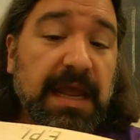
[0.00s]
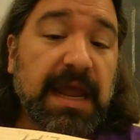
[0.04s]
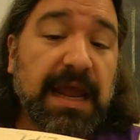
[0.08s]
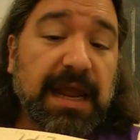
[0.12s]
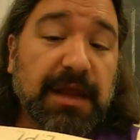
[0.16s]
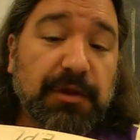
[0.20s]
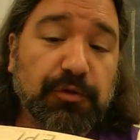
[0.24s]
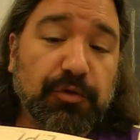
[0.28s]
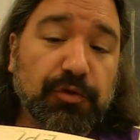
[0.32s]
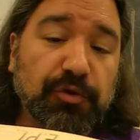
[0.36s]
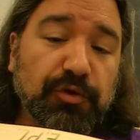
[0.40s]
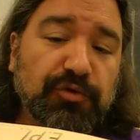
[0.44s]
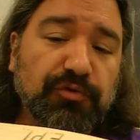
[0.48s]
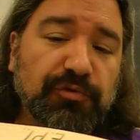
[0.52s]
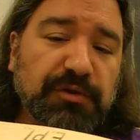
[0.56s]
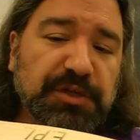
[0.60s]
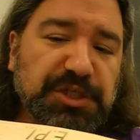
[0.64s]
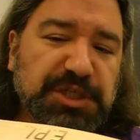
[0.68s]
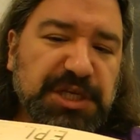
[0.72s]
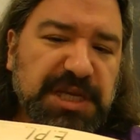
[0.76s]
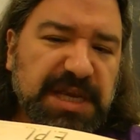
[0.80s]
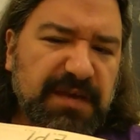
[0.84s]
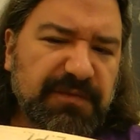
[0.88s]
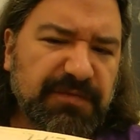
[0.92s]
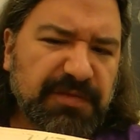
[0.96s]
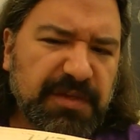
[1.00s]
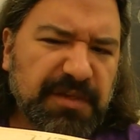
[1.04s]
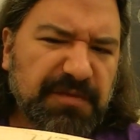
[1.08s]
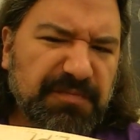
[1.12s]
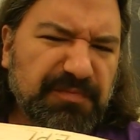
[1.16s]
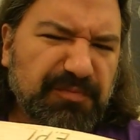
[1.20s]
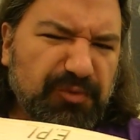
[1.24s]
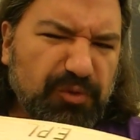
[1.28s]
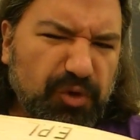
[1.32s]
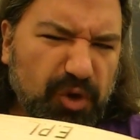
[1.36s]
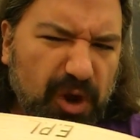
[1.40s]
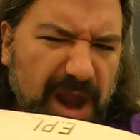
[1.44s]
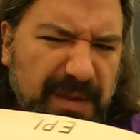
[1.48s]
In order to achieve this
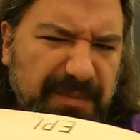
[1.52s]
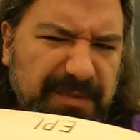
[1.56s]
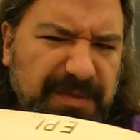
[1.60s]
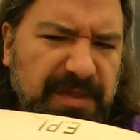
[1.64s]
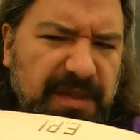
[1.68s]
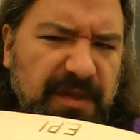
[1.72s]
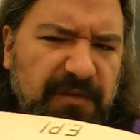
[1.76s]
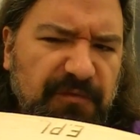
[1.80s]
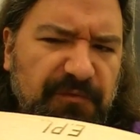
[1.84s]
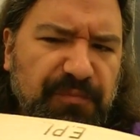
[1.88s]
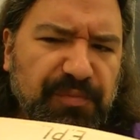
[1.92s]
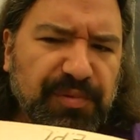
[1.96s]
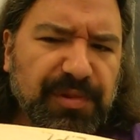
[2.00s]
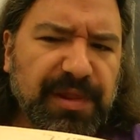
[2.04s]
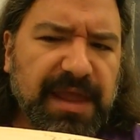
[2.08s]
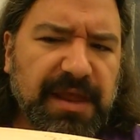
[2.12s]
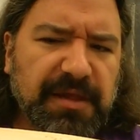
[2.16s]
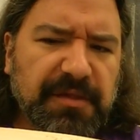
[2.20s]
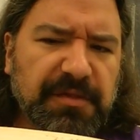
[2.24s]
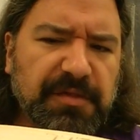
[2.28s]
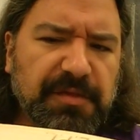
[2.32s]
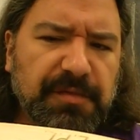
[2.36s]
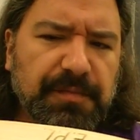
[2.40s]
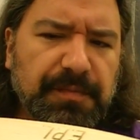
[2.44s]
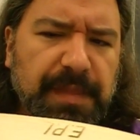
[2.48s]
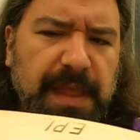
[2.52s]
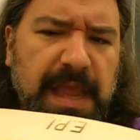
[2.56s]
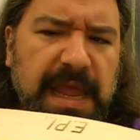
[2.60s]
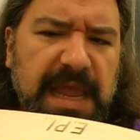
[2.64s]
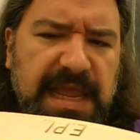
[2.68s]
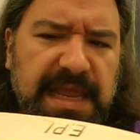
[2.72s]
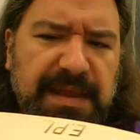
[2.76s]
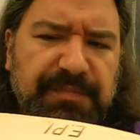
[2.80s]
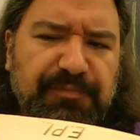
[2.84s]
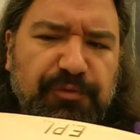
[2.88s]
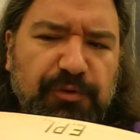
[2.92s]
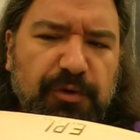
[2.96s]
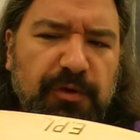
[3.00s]
primacy of place,
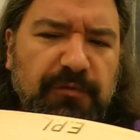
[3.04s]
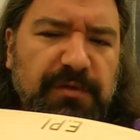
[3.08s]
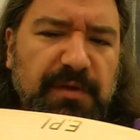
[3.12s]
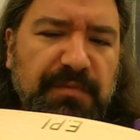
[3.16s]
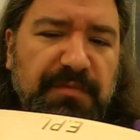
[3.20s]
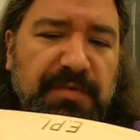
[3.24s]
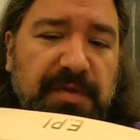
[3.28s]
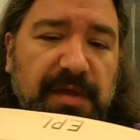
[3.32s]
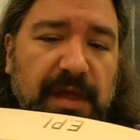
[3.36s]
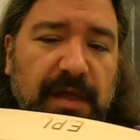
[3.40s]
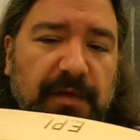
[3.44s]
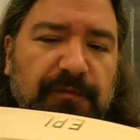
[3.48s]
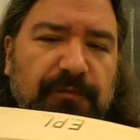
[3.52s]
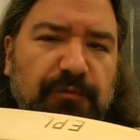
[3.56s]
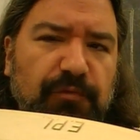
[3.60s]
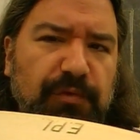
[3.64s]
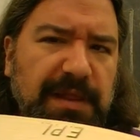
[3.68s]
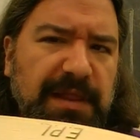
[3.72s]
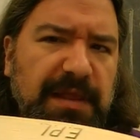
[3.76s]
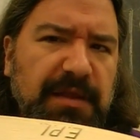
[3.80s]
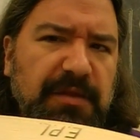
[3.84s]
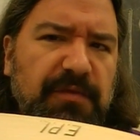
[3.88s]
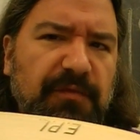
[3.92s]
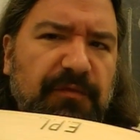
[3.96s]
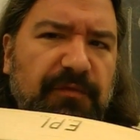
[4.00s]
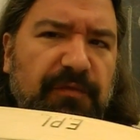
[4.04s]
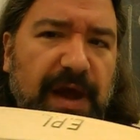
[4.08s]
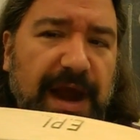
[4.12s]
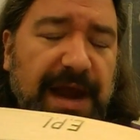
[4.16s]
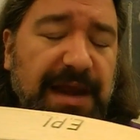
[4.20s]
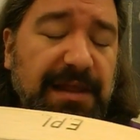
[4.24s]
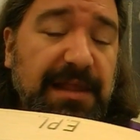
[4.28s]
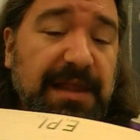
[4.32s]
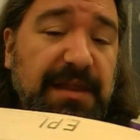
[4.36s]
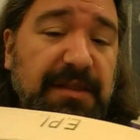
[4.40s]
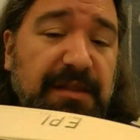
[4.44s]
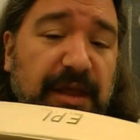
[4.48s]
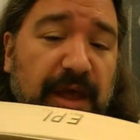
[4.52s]
he proved himself willing to
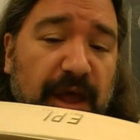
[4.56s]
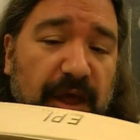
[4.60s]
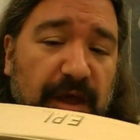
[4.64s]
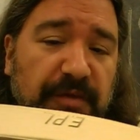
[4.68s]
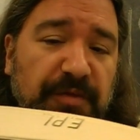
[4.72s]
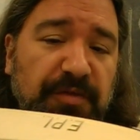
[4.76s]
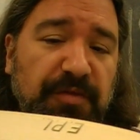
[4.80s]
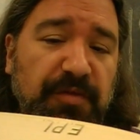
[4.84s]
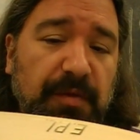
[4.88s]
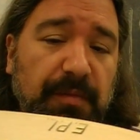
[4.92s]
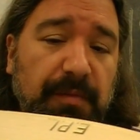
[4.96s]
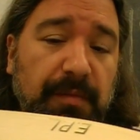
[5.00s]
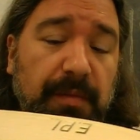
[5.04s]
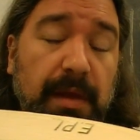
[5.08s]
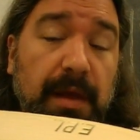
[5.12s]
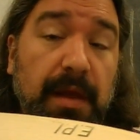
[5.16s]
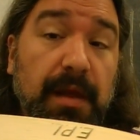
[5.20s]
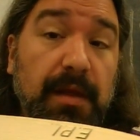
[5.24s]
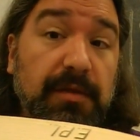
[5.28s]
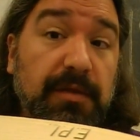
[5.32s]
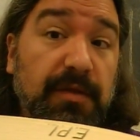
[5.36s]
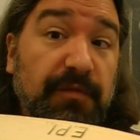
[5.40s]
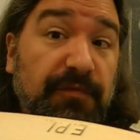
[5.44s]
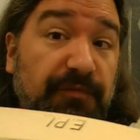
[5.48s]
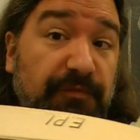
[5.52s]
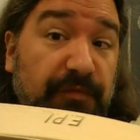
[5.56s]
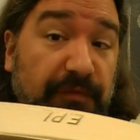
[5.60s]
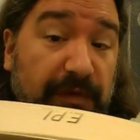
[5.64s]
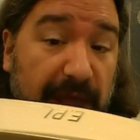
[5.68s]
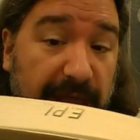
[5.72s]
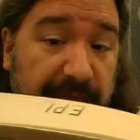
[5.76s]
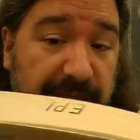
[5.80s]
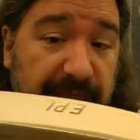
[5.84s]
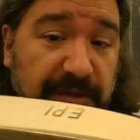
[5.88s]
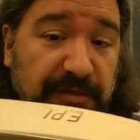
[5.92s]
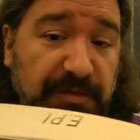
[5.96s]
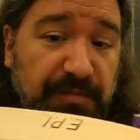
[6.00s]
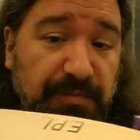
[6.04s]
violate custom,
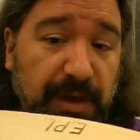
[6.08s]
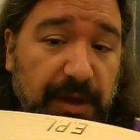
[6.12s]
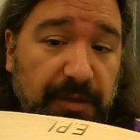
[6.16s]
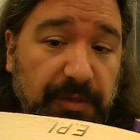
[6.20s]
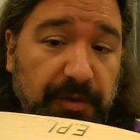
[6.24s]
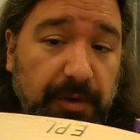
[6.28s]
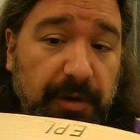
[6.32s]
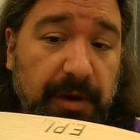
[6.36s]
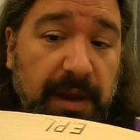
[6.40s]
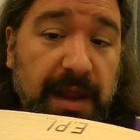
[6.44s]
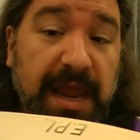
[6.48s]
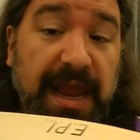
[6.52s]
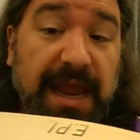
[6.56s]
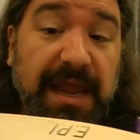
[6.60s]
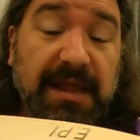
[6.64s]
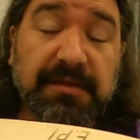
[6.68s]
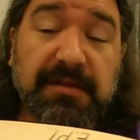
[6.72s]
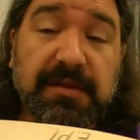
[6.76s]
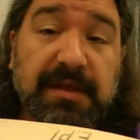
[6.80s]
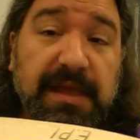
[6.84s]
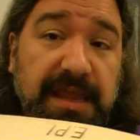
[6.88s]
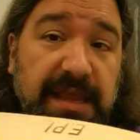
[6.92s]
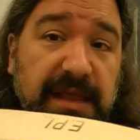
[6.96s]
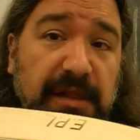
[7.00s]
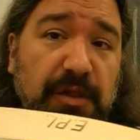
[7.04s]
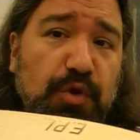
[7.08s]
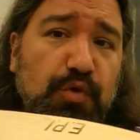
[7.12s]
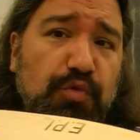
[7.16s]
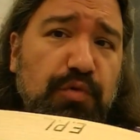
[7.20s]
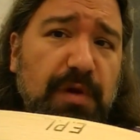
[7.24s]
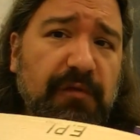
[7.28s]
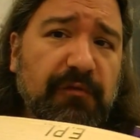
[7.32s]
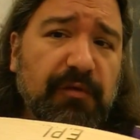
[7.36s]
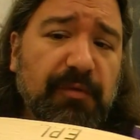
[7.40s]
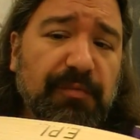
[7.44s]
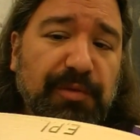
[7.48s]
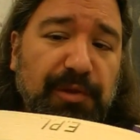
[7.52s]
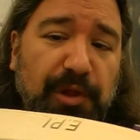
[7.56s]
defy his mother, and kill
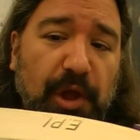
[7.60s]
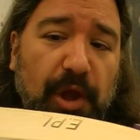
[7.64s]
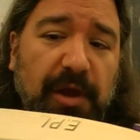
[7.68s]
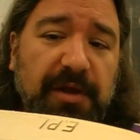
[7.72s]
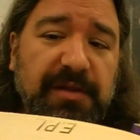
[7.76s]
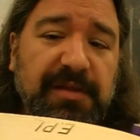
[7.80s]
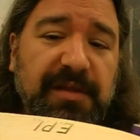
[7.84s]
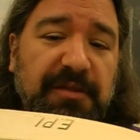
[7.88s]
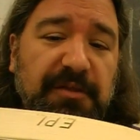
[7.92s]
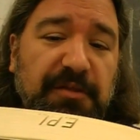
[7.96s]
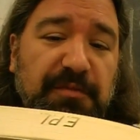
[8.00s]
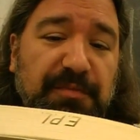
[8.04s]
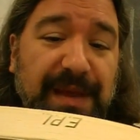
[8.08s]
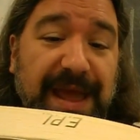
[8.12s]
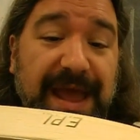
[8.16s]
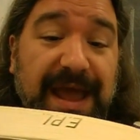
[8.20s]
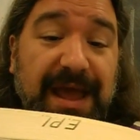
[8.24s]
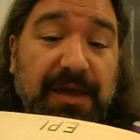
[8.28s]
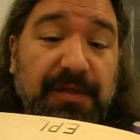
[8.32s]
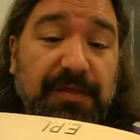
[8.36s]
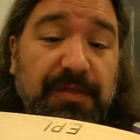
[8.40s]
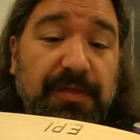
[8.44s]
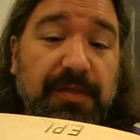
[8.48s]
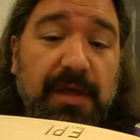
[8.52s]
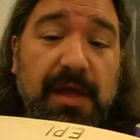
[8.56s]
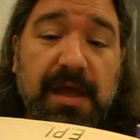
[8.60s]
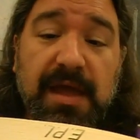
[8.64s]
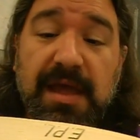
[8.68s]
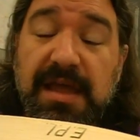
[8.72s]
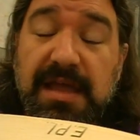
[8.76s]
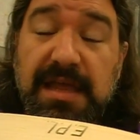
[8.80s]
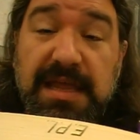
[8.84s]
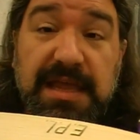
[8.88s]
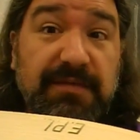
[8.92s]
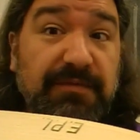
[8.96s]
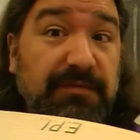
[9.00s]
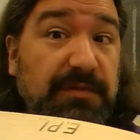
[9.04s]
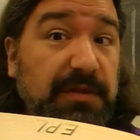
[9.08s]
whoever blocked his path,
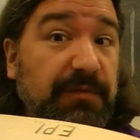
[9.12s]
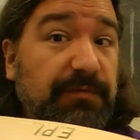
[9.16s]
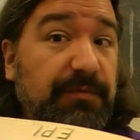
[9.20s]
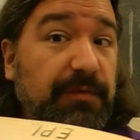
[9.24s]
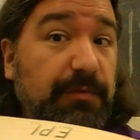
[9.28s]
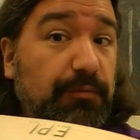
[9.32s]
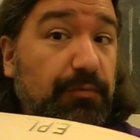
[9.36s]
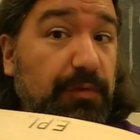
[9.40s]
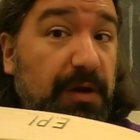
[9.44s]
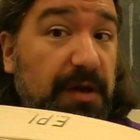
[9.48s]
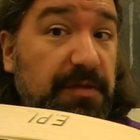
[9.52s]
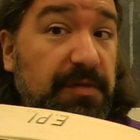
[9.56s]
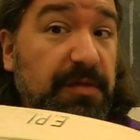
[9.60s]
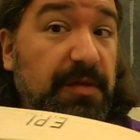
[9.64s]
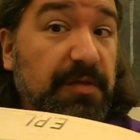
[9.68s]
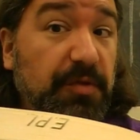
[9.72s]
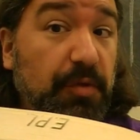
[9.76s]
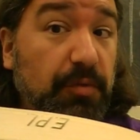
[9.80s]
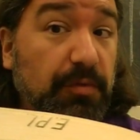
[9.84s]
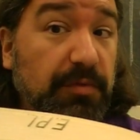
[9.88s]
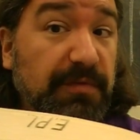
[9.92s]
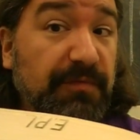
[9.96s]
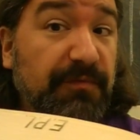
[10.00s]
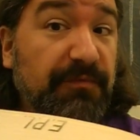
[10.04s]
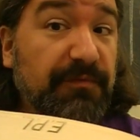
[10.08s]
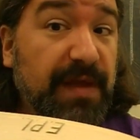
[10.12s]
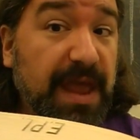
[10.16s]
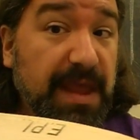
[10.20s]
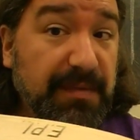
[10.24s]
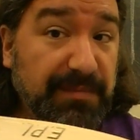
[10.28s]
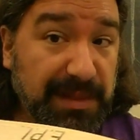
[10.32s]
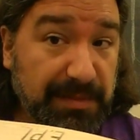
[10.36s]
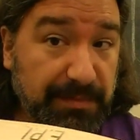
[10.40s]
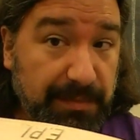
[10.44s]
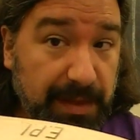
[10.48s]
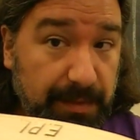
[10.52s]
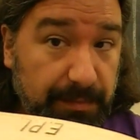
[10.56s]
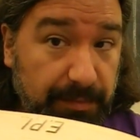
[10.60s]
even if it was his own
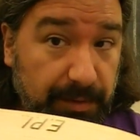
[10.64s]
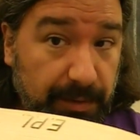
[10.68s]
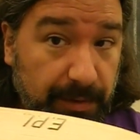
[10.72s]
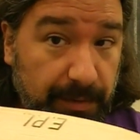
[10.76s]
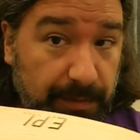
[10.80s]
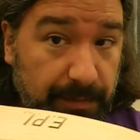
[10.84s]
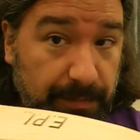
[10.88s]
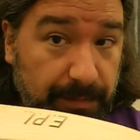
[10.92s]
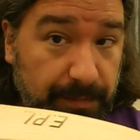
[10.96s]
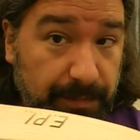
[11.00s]
family member.